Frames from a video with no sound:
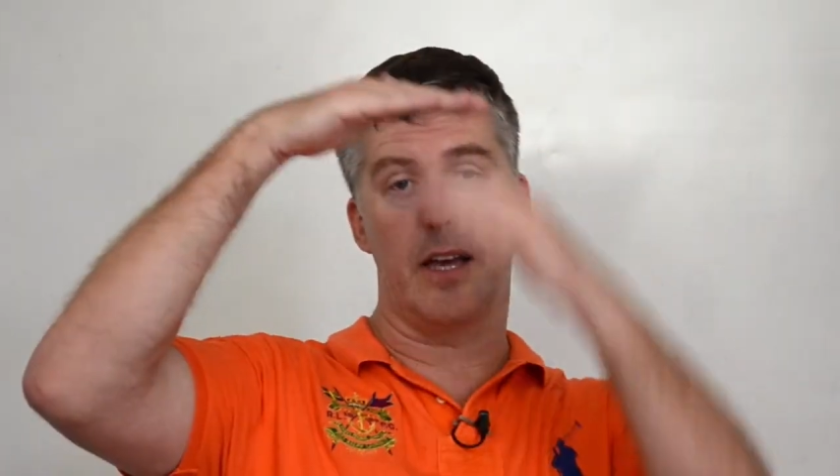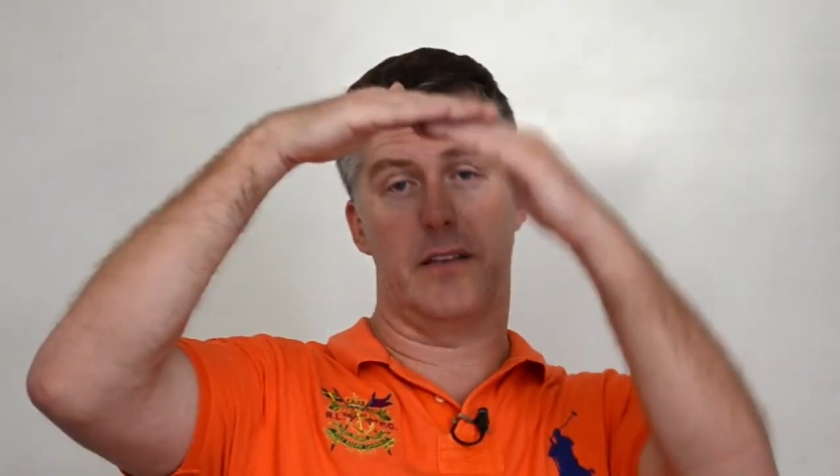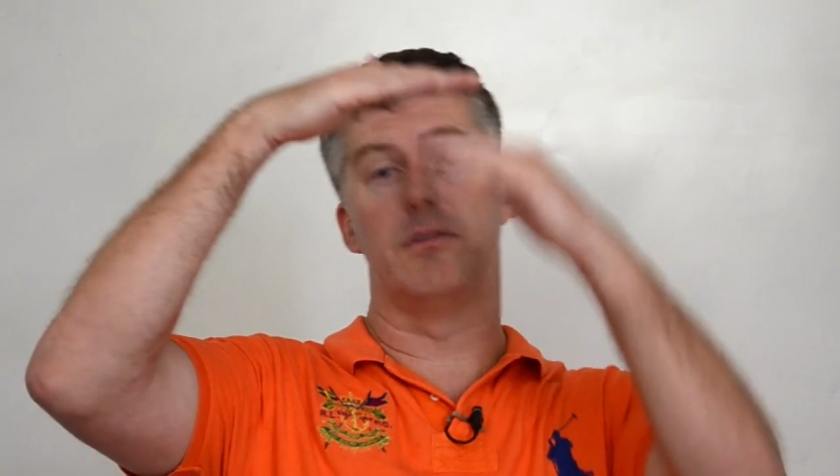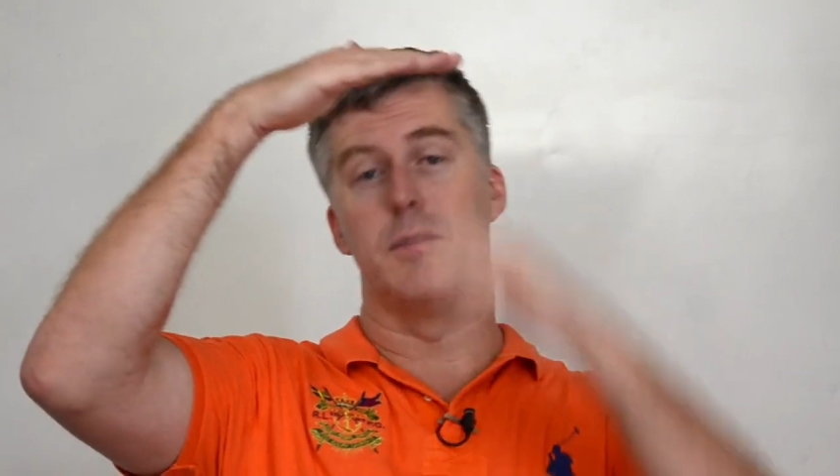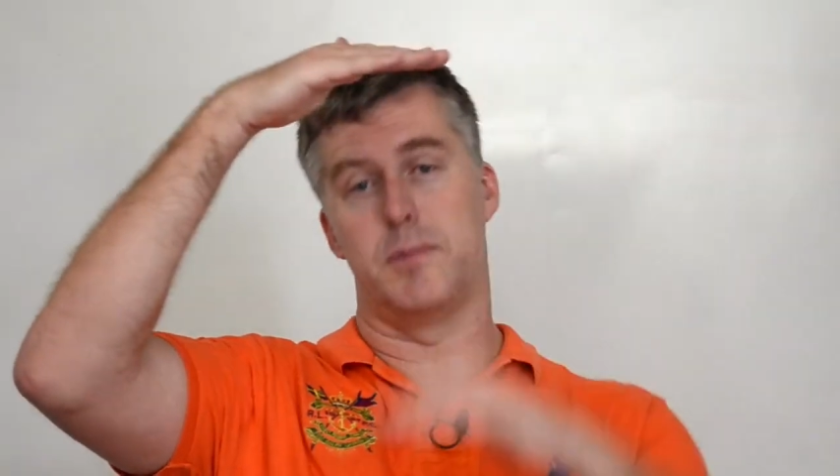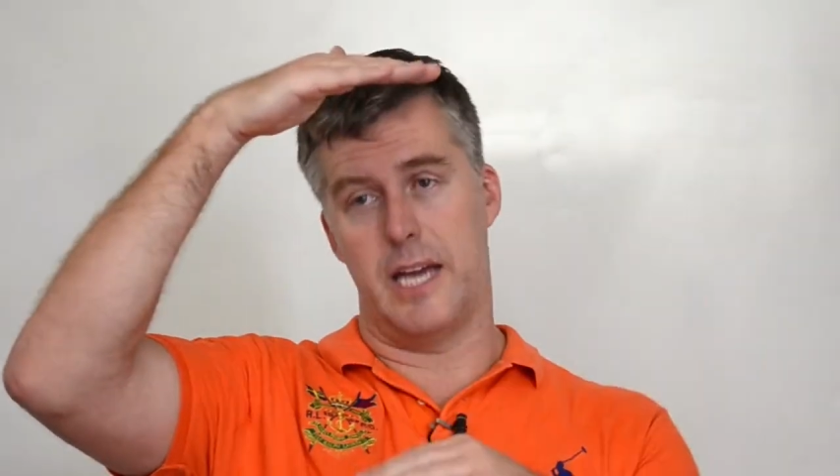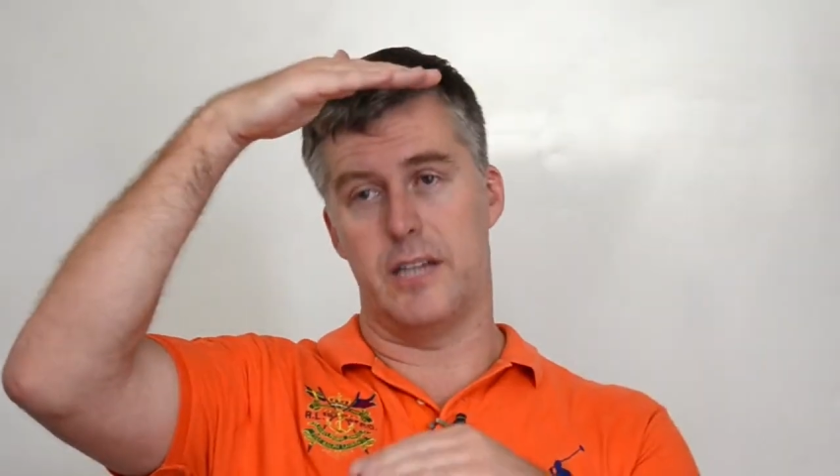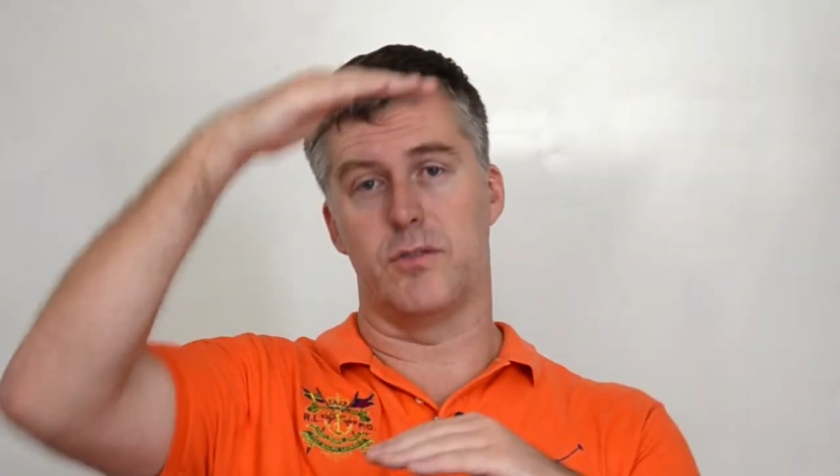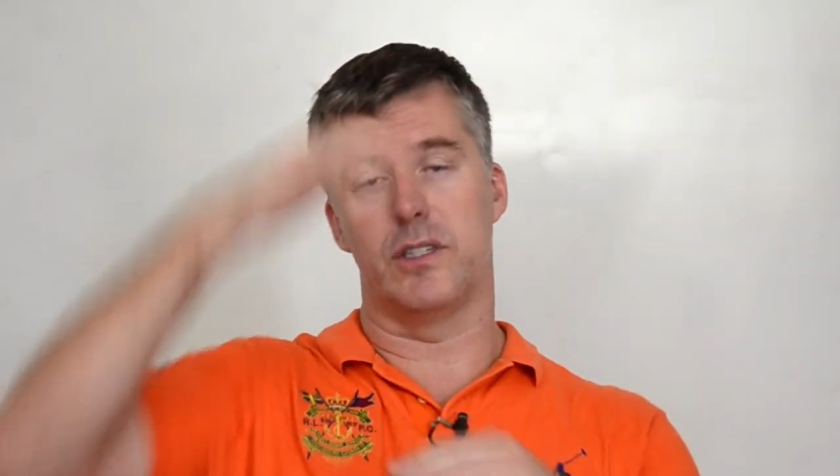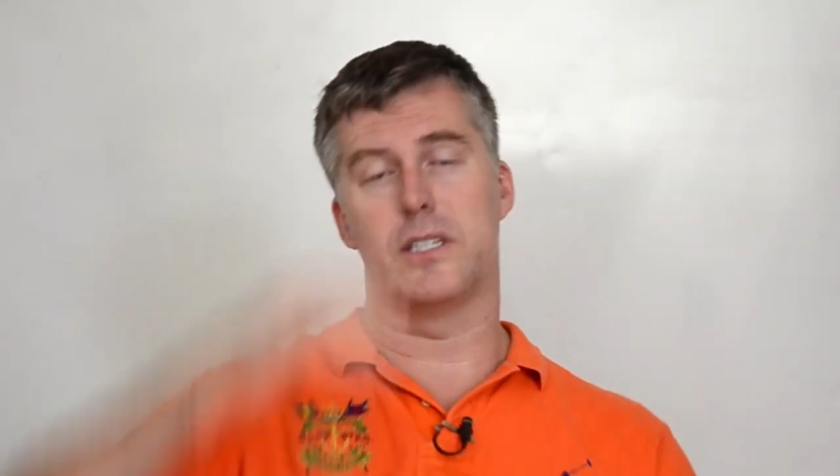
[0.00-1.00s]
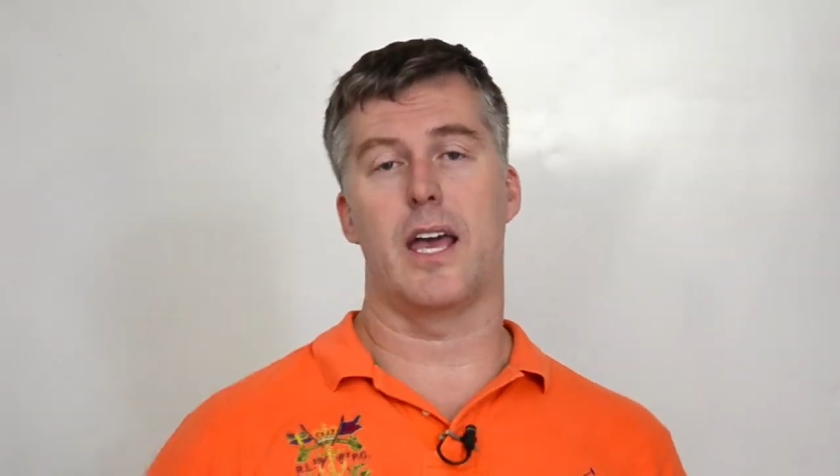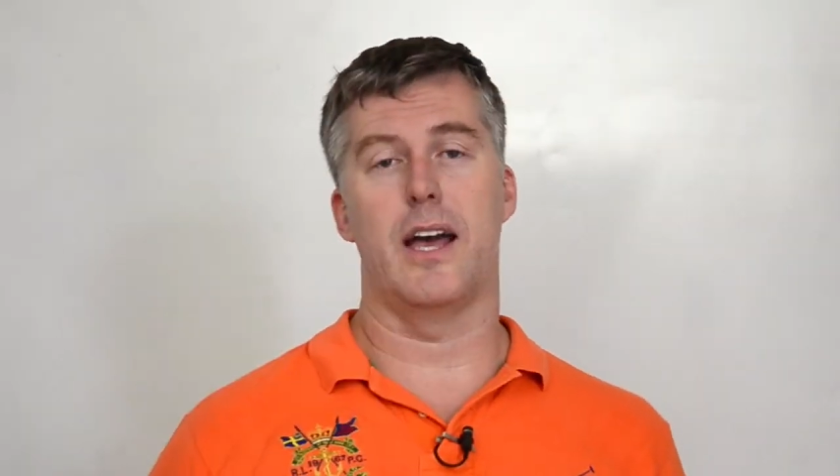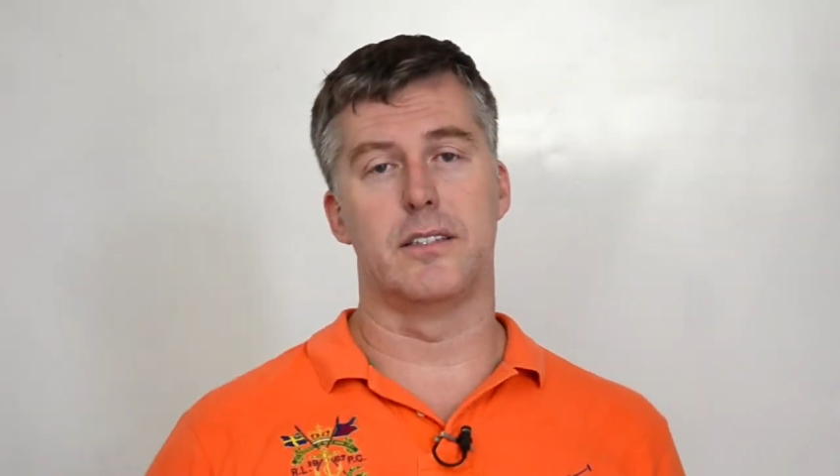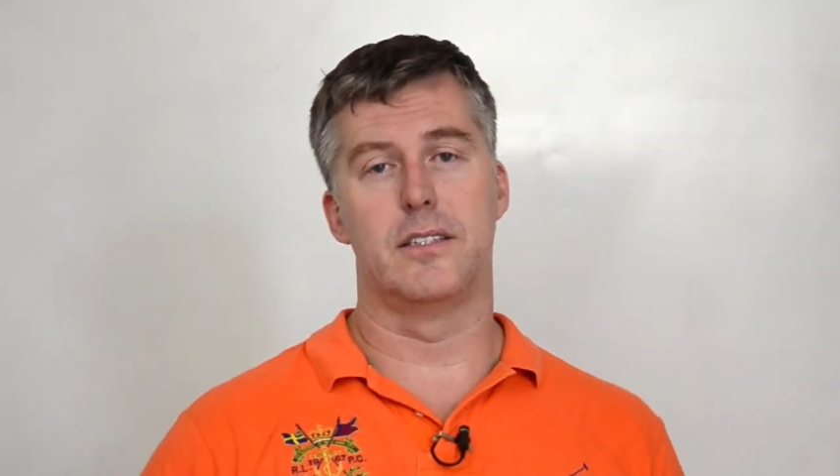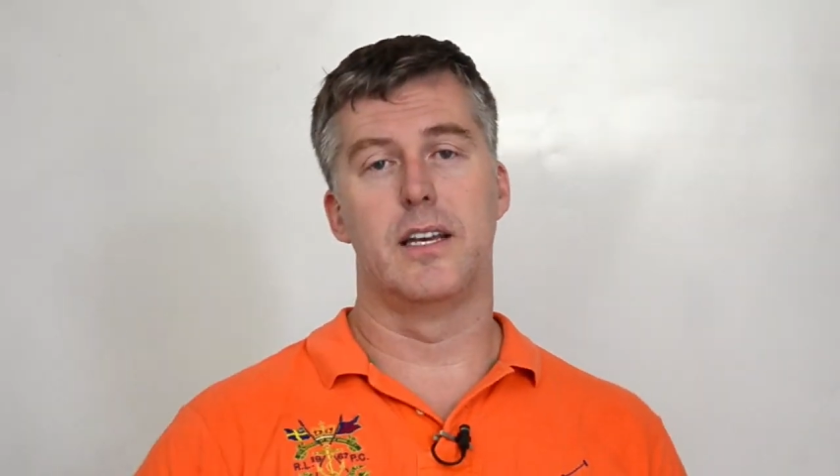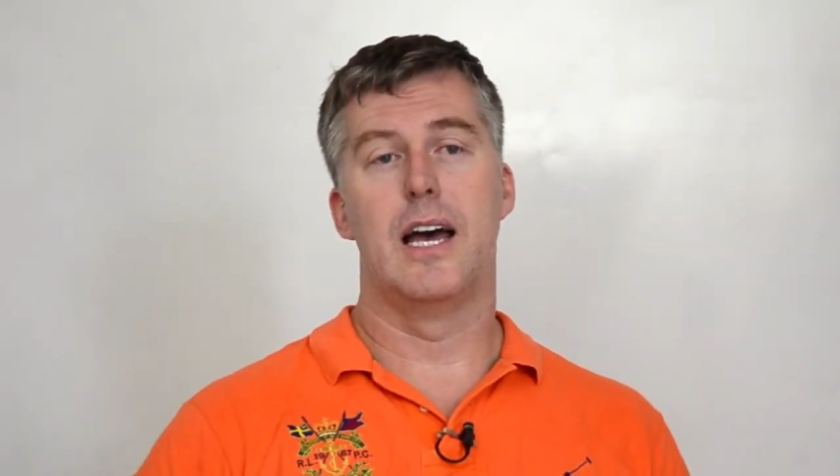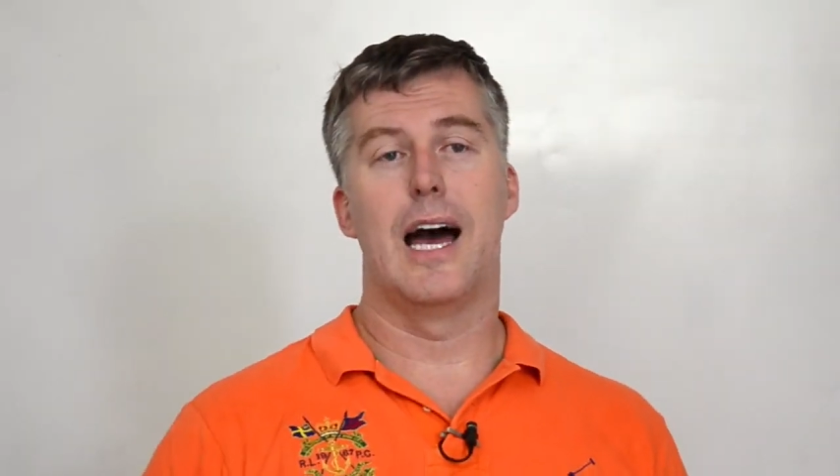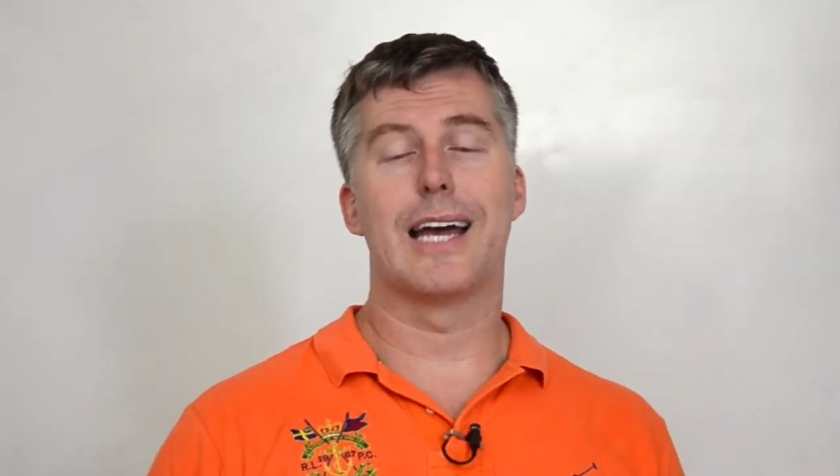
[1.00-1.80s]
get substantial discounts